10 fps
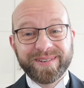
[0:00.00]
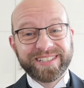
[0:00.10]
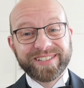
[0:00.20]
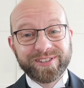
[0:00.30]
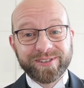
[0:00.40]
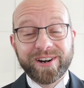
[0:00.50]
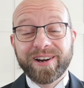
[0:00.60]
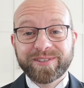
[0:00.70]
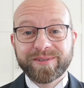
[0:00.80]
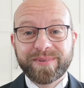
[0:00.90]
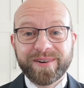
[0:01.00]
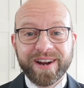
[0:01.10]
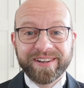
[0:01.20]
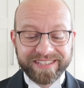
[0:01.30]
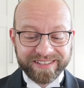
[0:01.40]
I wasn't sure how to
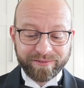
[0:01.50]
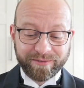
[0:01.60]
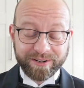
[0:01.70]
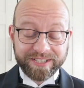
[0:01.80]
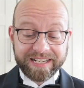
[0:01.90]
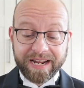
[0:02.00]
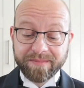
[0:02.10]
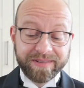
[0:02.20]
pronounce it the first